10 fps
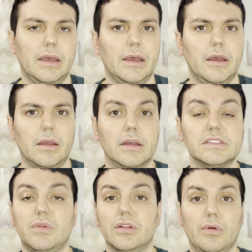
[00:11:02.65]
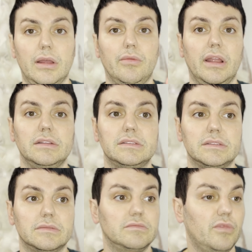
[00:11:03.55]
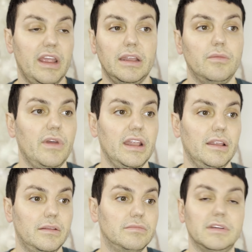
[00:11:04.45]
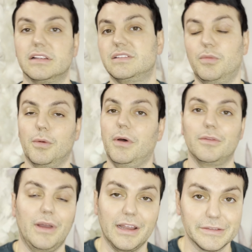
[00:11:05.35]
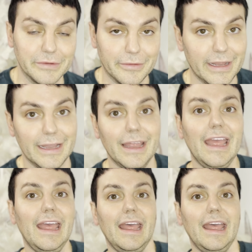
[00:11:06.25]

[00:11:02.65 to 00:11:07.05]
Uh, got some mulled wine, went, waited and waited, got some more mulled wine because we were waiting.